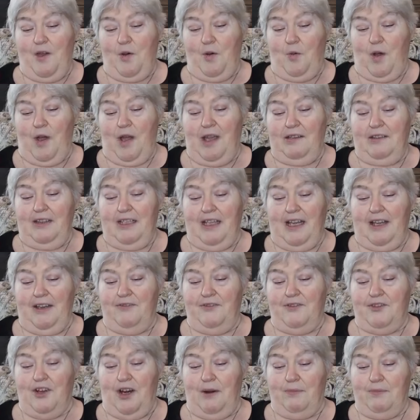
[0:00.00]

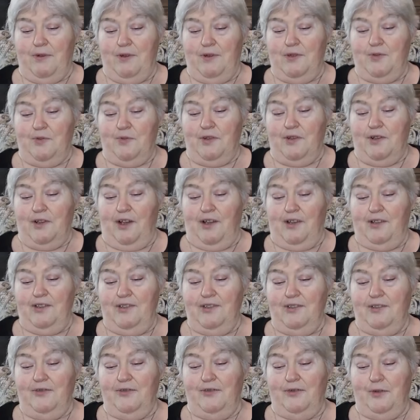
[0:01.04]
Wildlife trappers were called
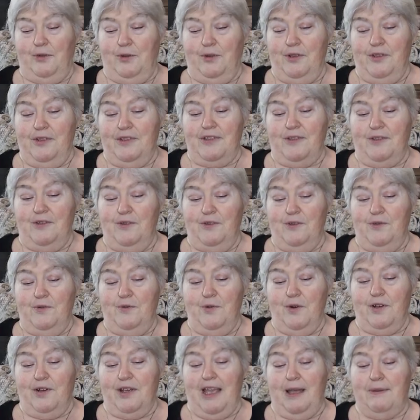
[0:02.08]
to a Florida school
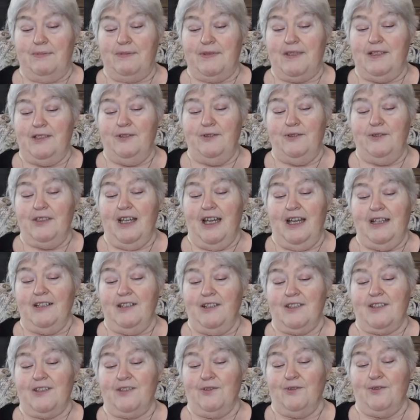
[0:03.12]
where an absolute
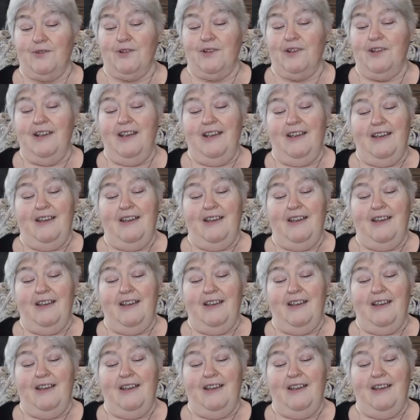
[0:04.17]
dinosaur